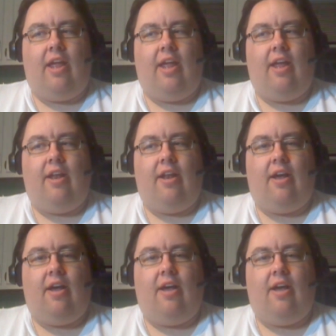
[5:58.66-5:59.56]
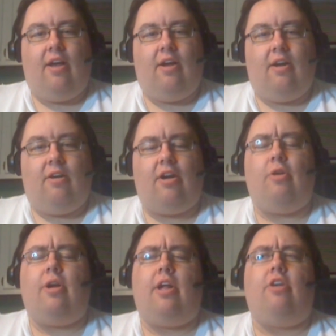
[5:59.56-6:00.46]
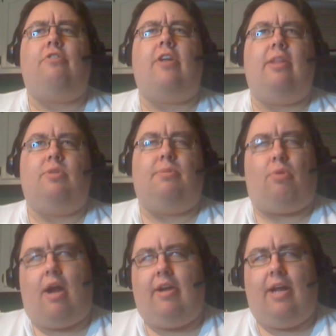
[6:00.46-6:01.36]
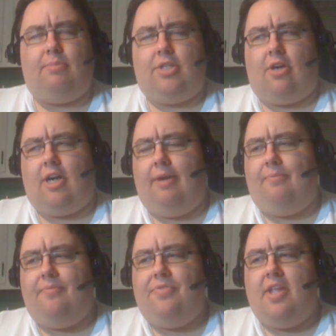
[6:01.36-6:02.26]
And, or no, a good friend that was a brownie, I'm sorry.